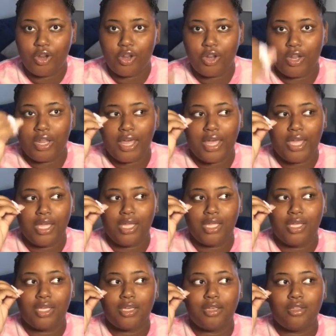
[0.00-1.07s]

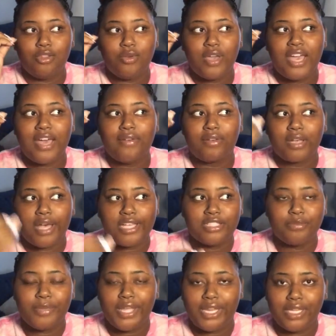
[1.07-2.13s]
Like, you have
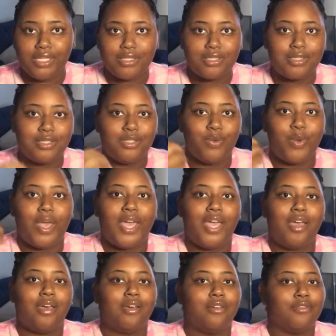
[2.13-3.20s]
cosmetics, you
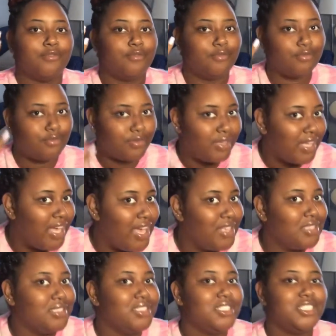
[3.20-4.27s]
have
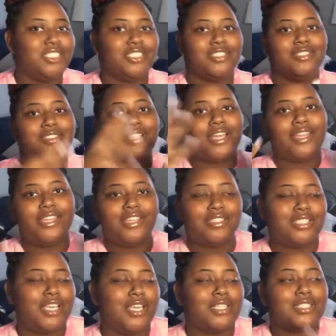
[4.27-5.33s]
estheticians, like nail
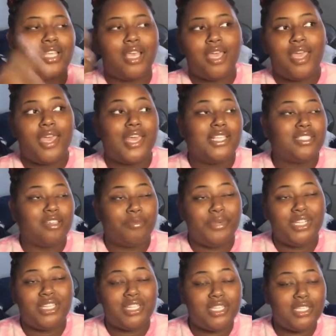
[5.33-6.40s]
techs. It's so many
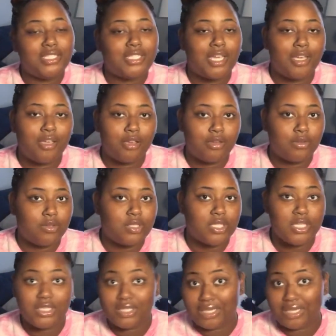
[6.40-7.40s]
things that goes into